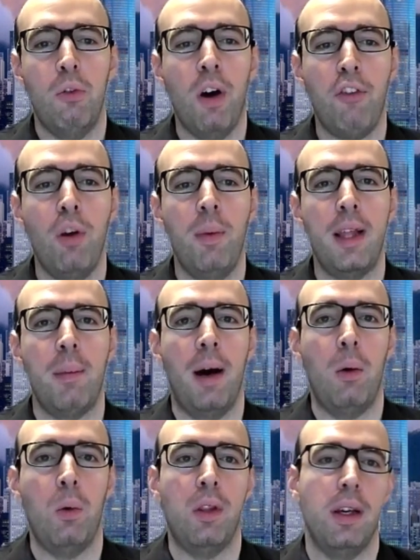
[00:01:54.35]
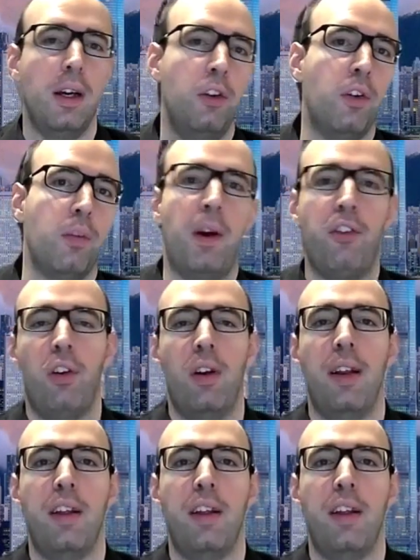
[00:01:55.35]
ask you a bit about your personal